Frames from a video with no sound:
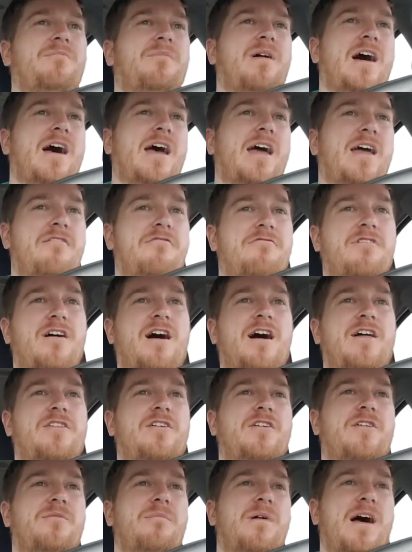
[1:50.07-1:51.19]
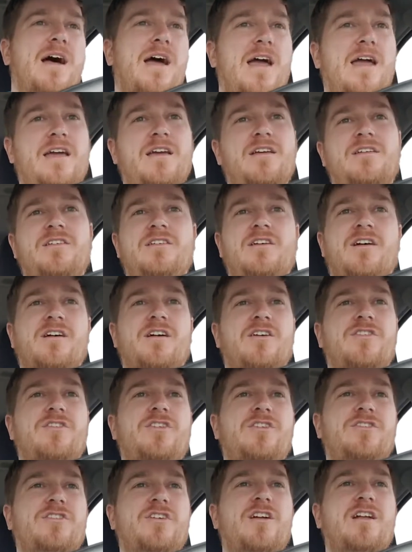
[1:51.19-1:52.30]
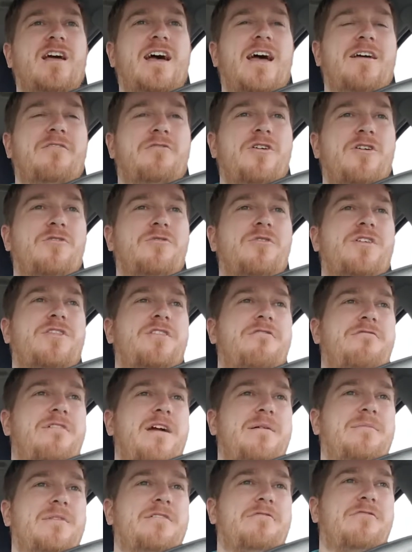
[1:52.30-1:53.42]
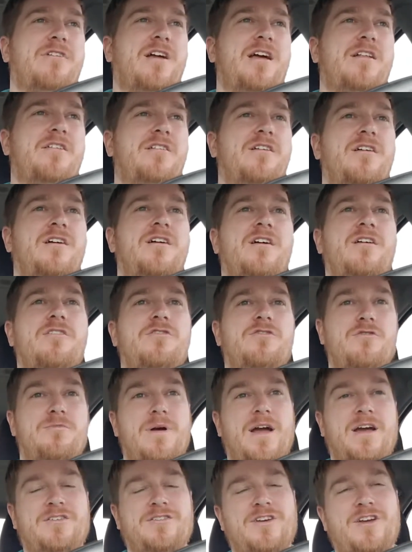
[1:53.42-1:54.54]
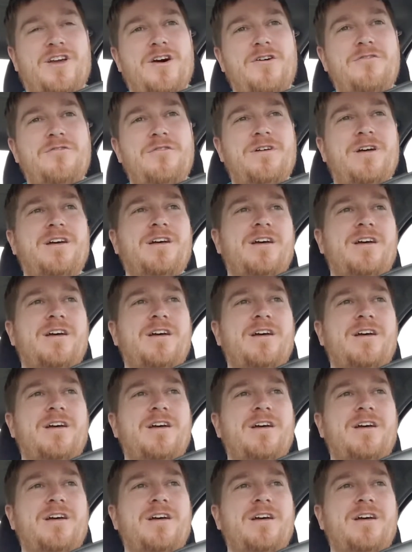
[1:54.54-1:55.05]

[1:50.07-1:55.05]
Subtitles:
My father, my younger sister, and I rode with a family friend through Mexico.